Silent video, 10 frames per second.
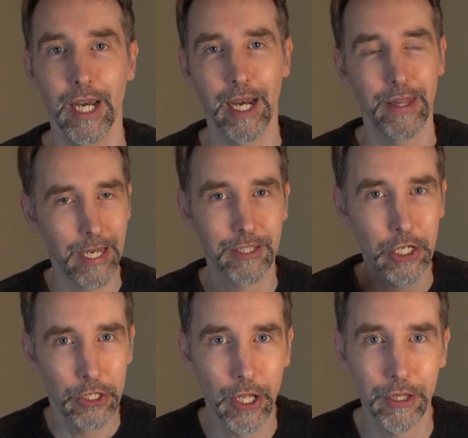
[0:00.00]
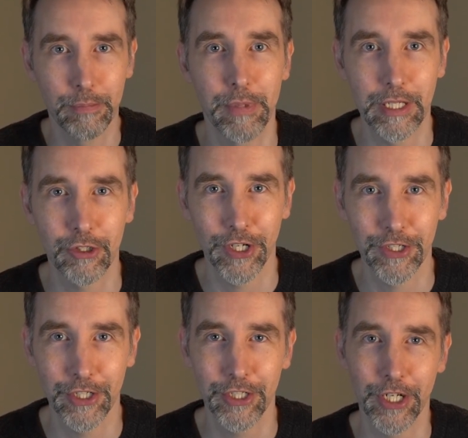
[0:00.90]
And that's another big
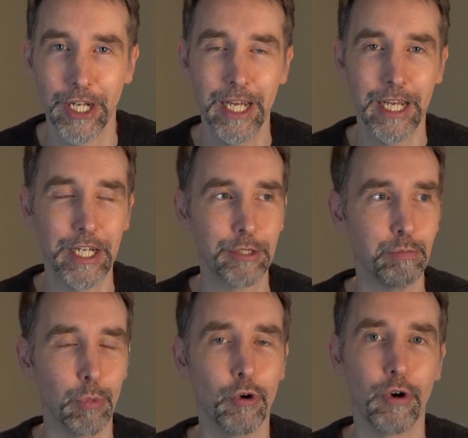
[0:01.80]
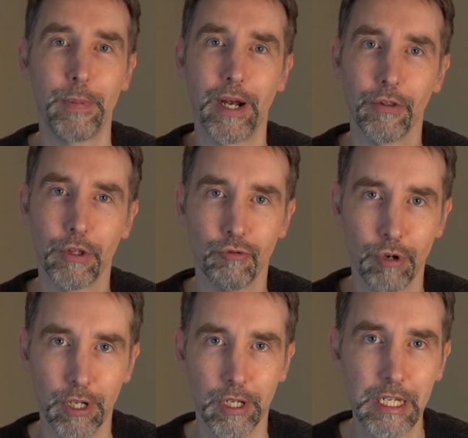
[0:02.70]
transition. It's more about the
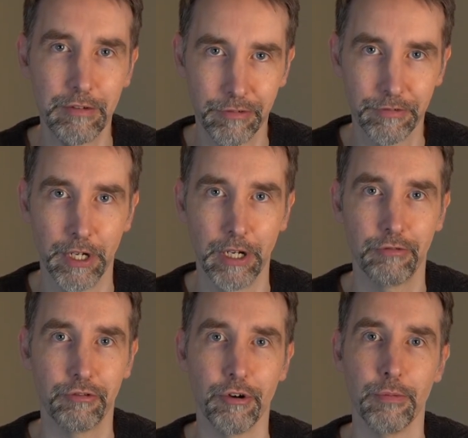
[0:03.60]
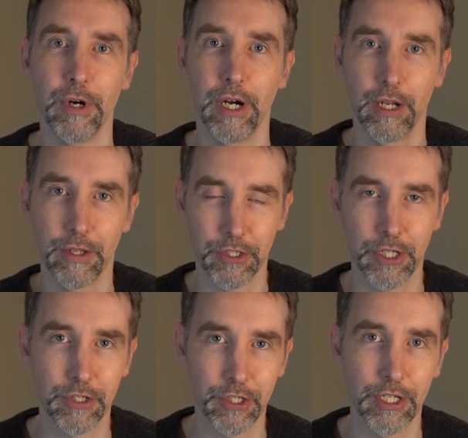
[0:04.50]
relief from the
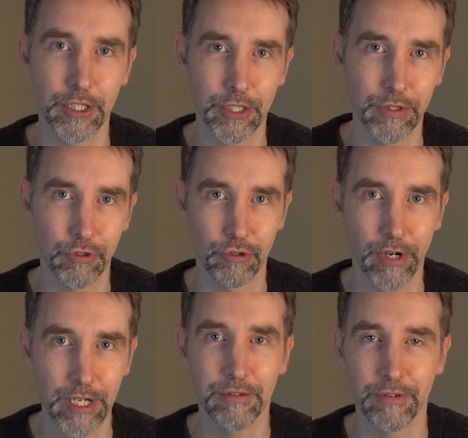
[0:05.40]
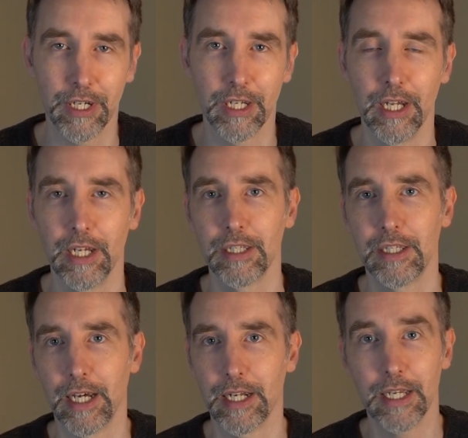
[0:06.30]
sensation of craving
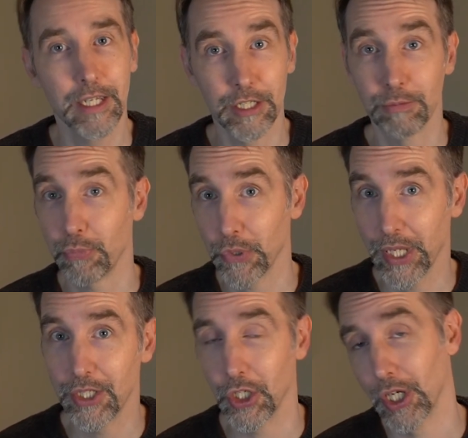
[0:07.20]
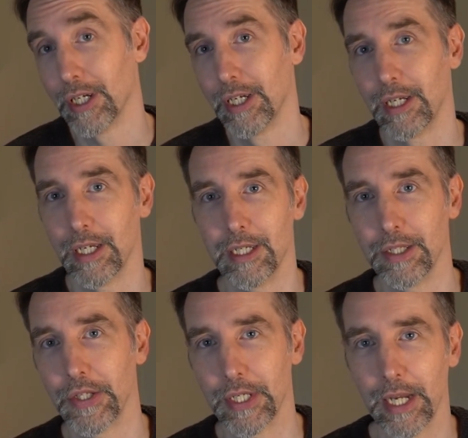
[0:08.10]
than it is pleasure
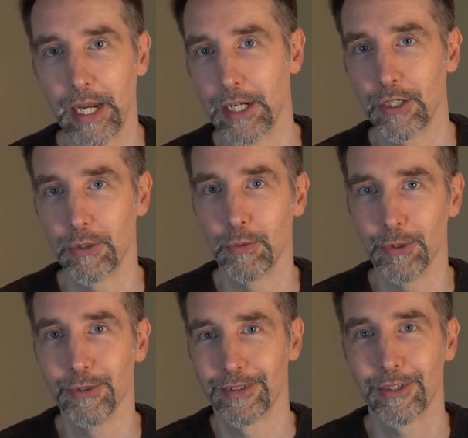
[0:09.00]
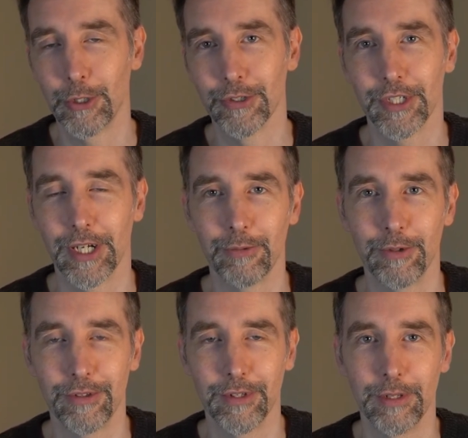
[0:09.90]
in the actual contact
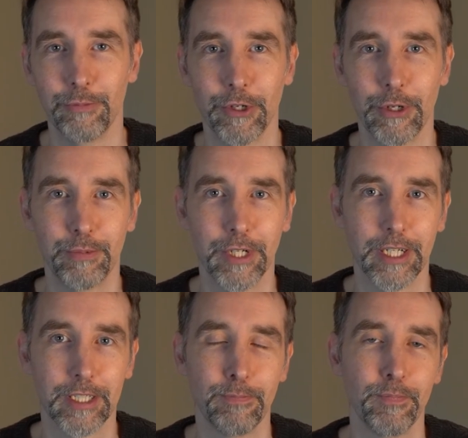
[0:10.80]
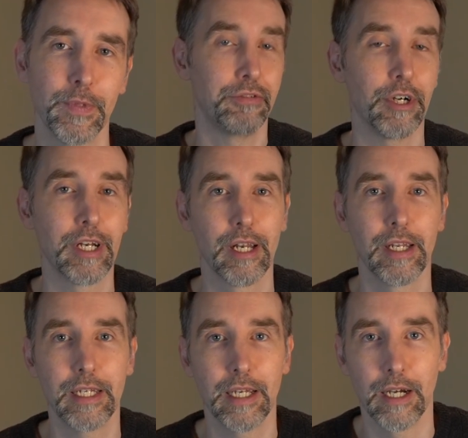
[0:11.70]
with the limerent object.
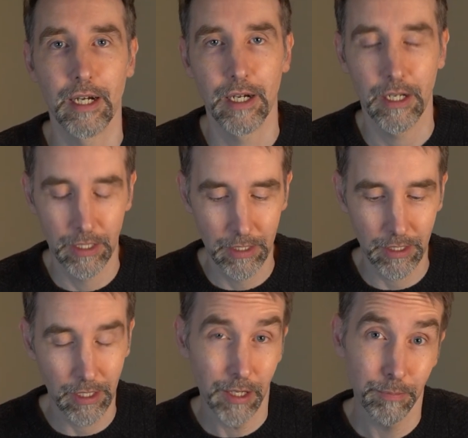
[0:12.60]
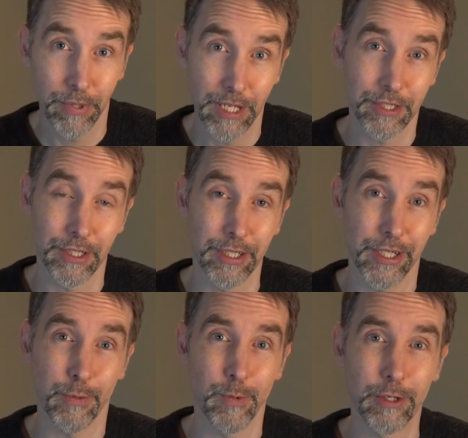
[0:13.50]
Finally, another unpleasant and
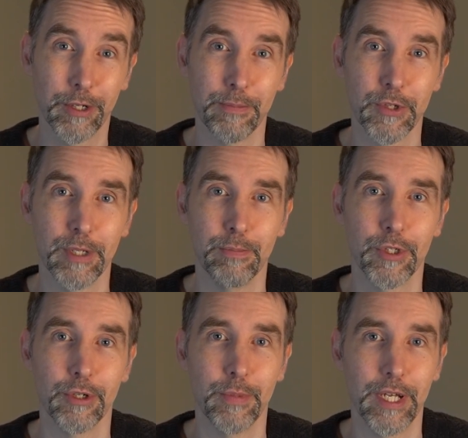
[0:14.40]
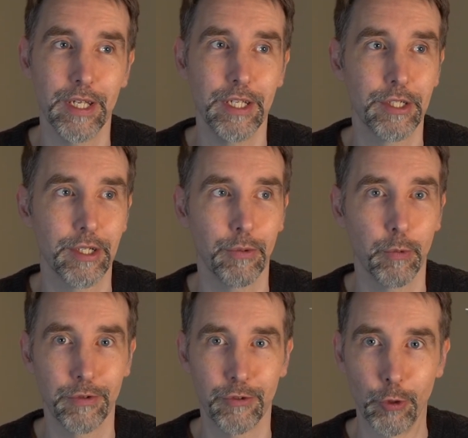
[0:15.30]
unwelcome symptom is
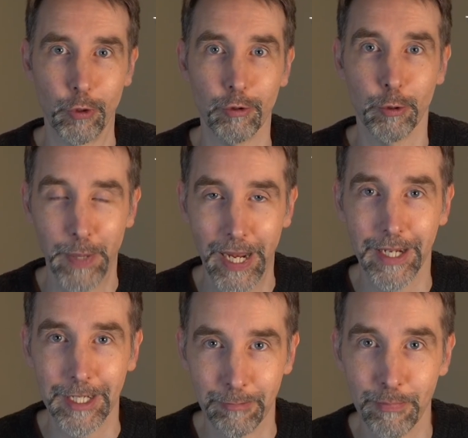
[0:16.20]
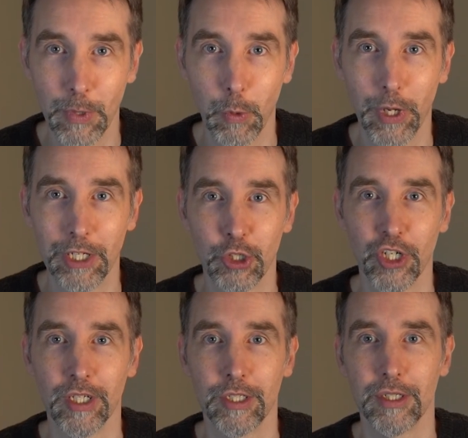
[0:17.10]
withdrawal pain when
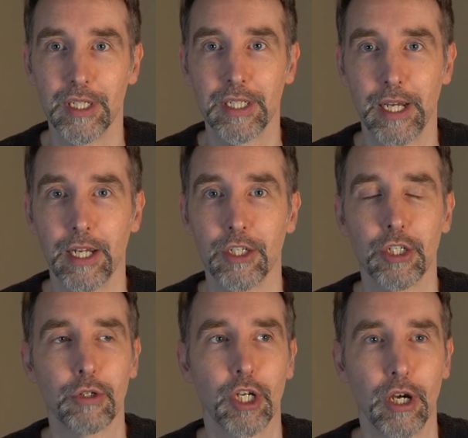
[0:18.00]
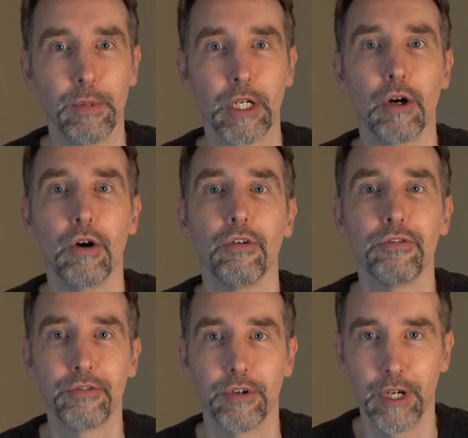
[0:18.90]
trying to detach. So coming
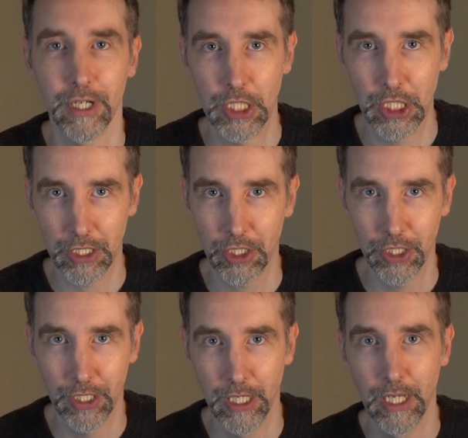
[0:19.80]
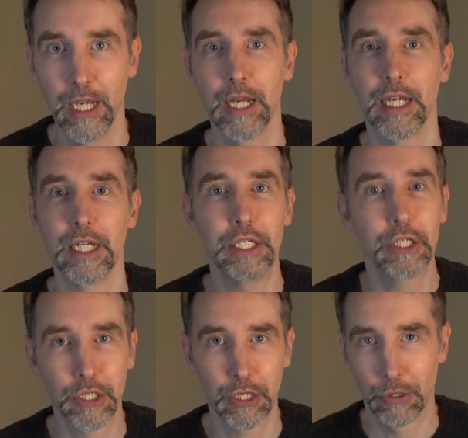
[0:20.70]
off an addiction is
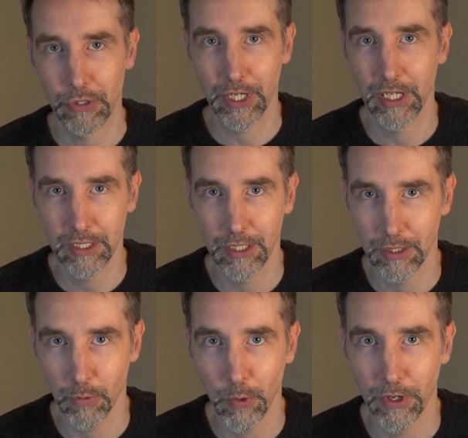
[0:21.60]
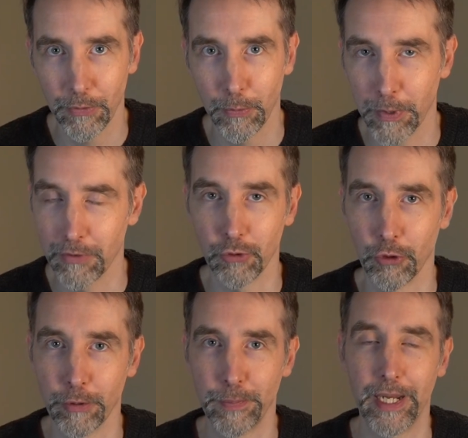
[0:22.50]
associated with
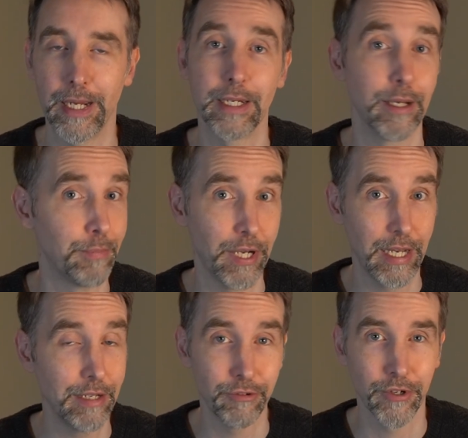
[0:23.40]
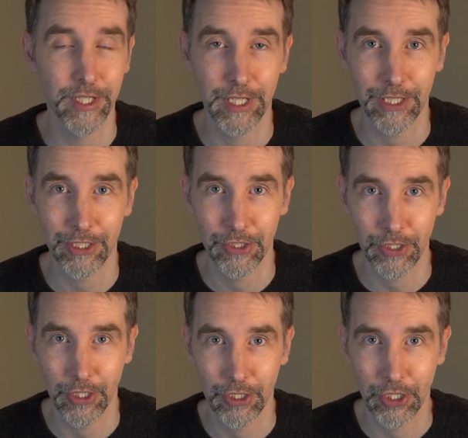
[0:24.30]
withdrawal pain, and behavioral addictions
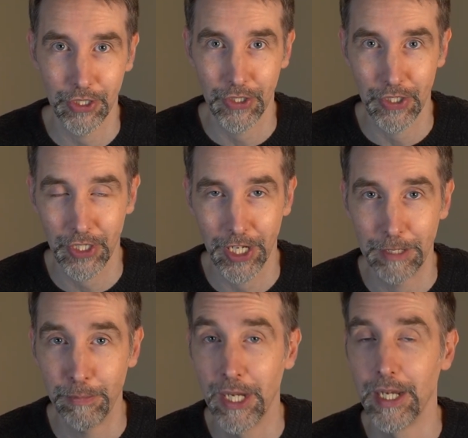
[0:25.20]
are just the same.